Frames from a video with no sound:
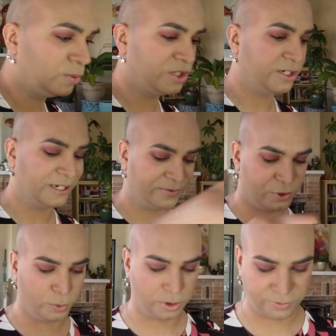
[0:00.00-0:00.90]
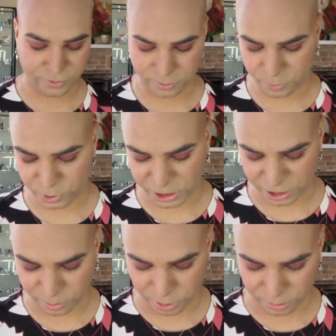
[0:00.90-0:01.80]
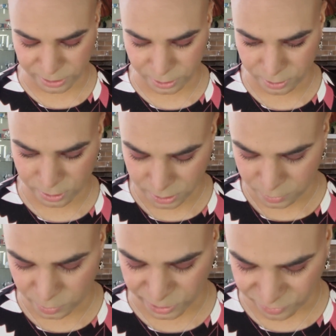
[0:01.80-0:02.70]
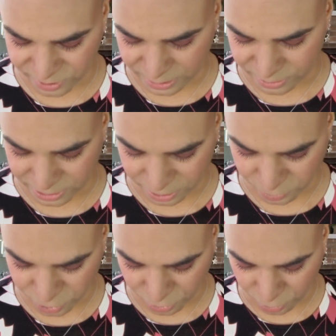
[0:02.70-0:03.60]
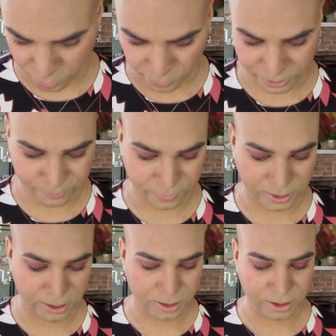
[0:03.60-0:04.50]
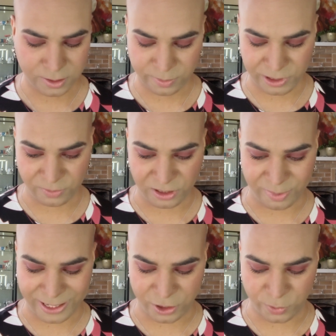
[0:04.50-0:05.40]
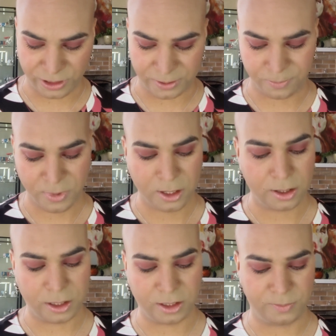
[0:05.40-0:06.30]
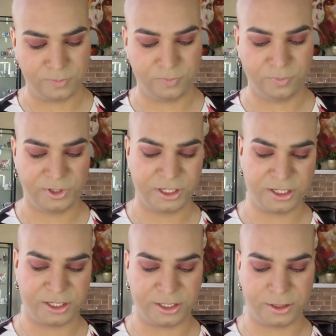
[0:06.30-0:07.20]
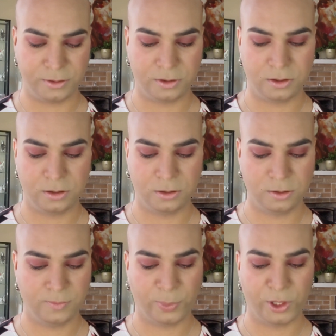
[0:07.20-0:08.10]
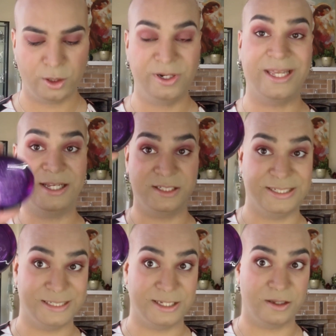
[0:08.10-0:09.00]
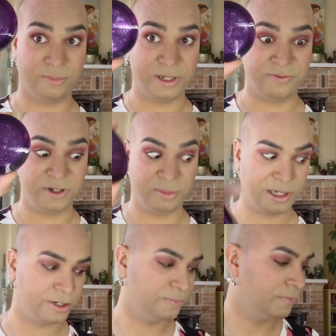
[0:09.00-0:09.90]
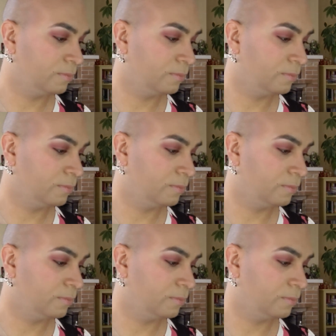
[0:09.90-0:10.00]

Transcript: which I have 2 of, which I should probably, one of them's empty, so I should throw it away. I'm really bad at doing that. This is Urban Decay's De-Slick mattifying powder.